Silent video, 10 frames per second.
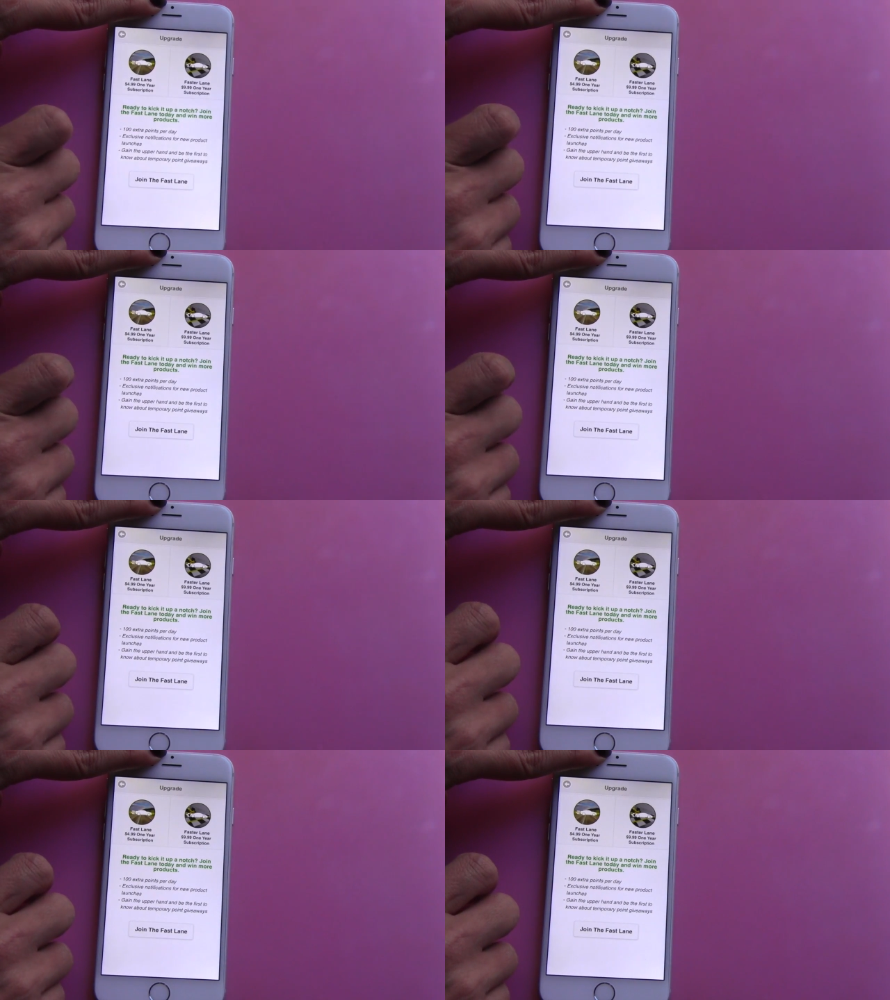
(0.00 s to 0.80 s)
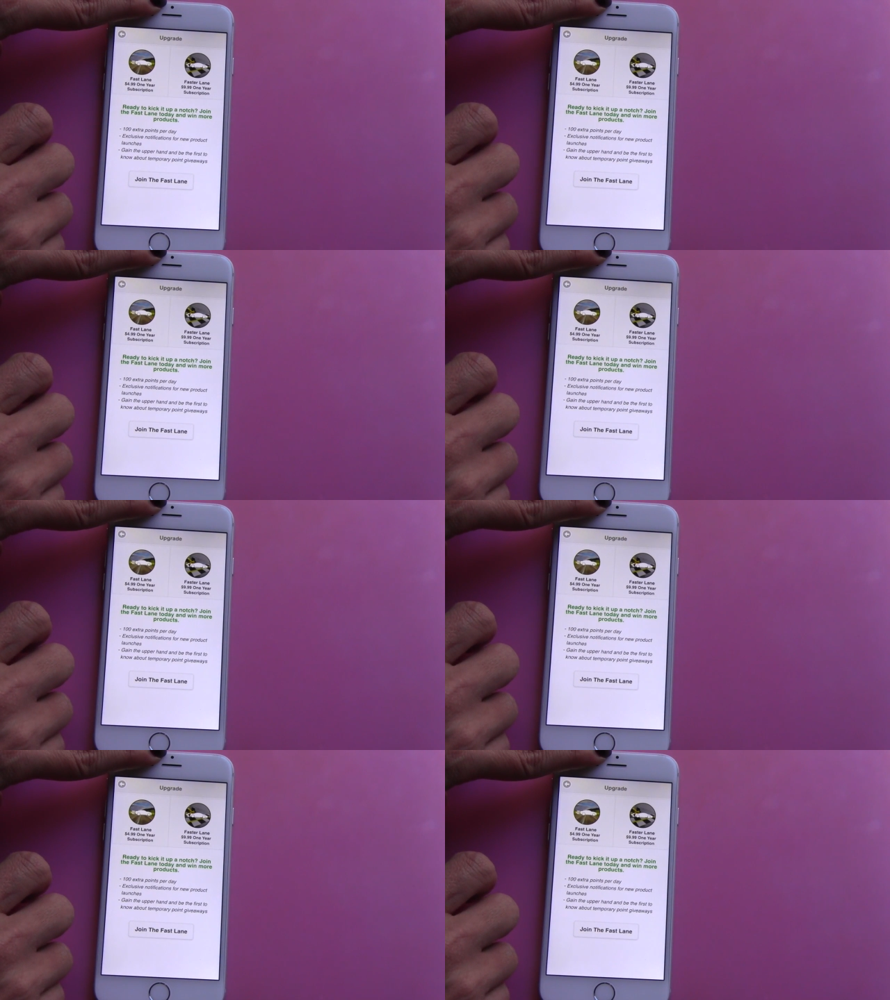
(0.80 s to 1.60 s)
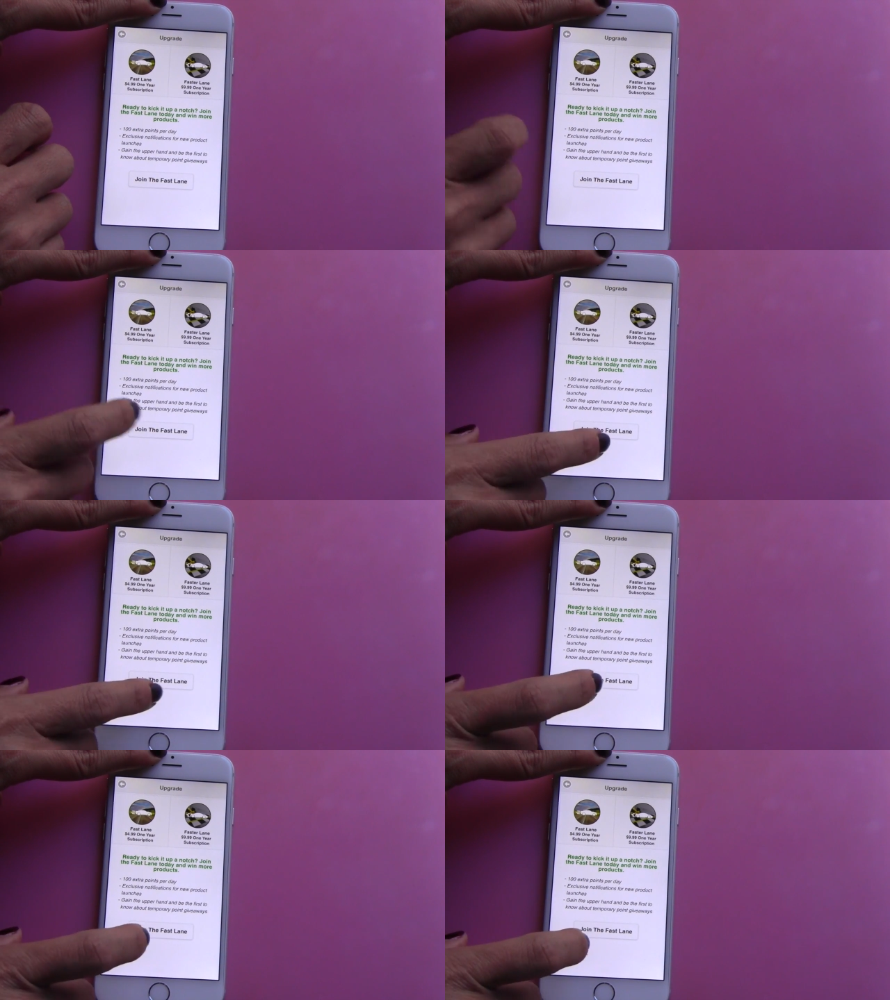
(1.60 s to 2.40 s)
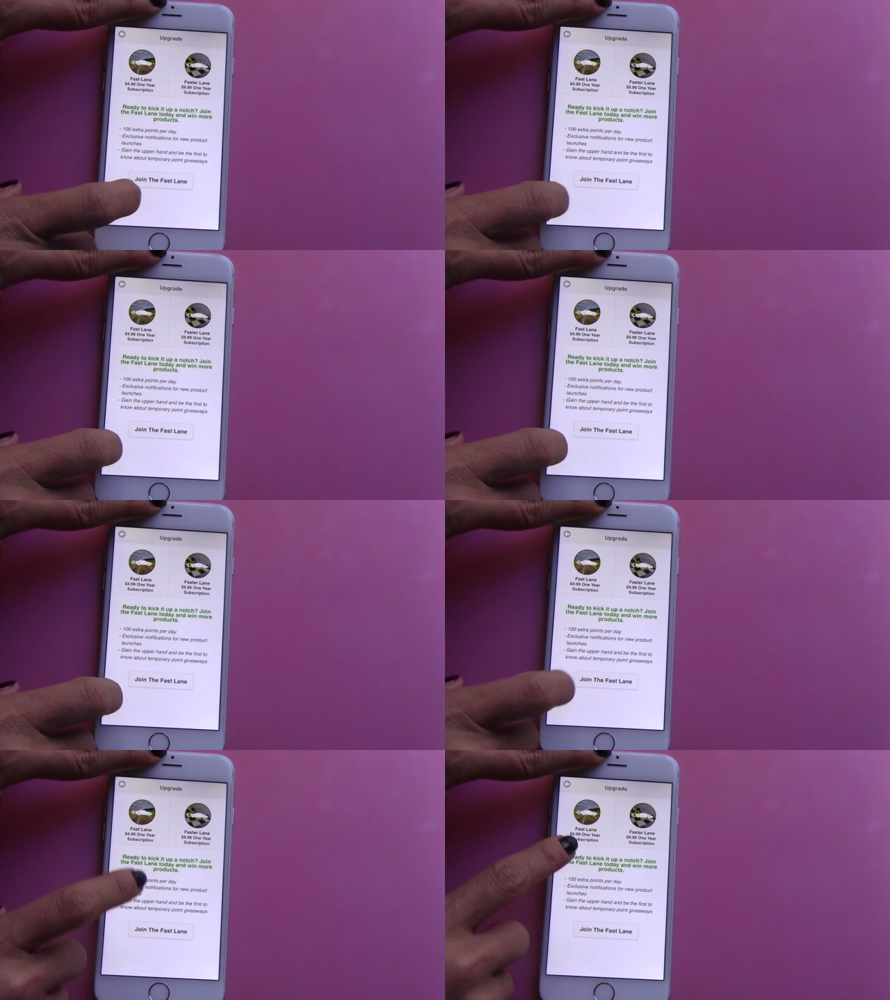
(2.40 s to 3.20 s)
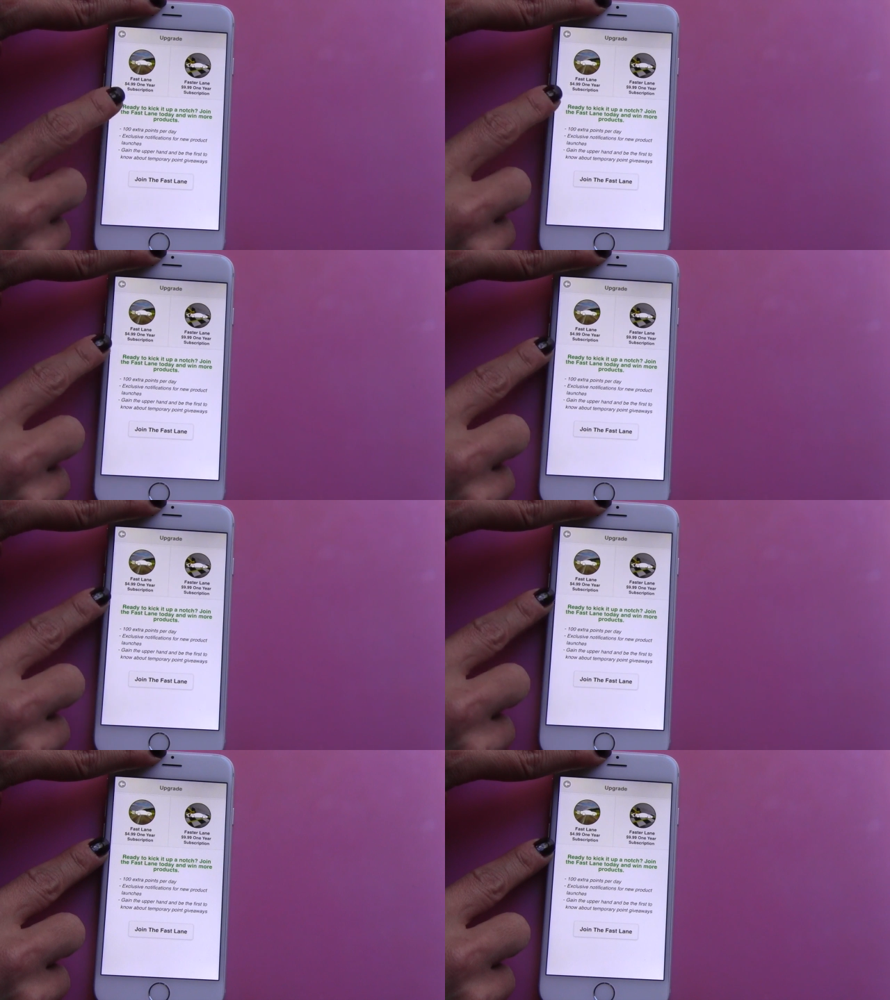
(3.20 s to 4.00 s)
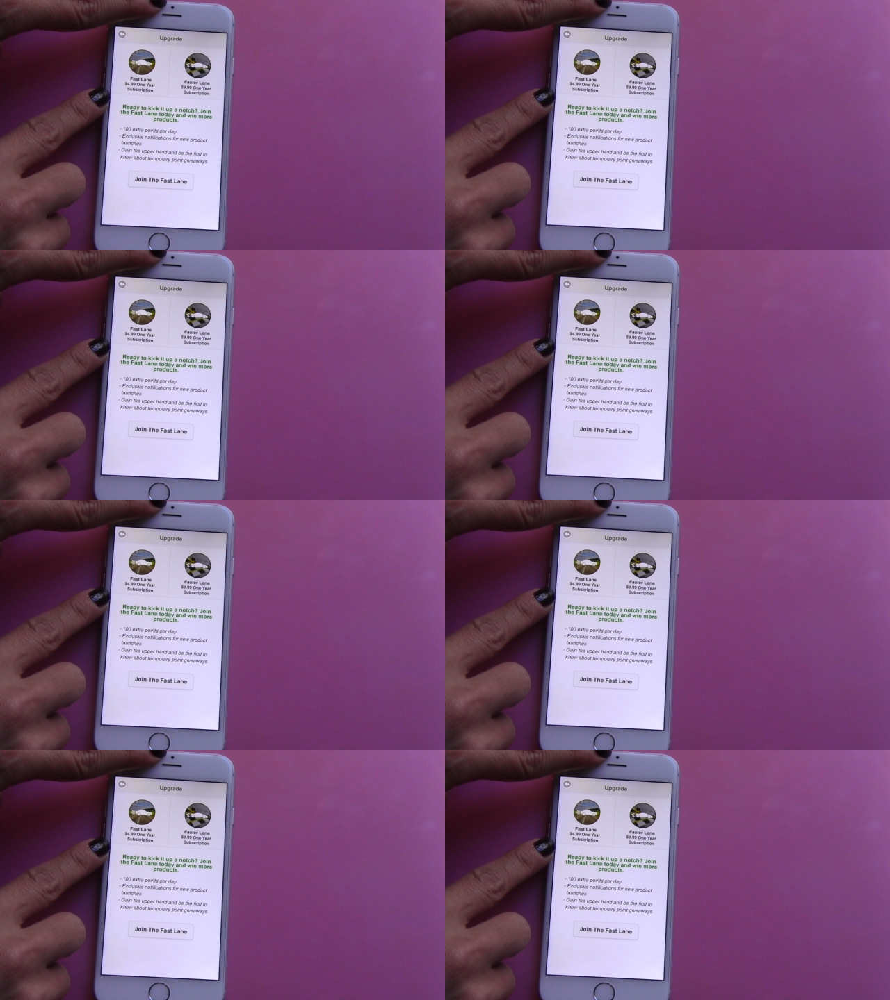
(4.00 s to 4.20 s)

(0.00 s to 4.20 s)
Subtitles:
(no speaker visible)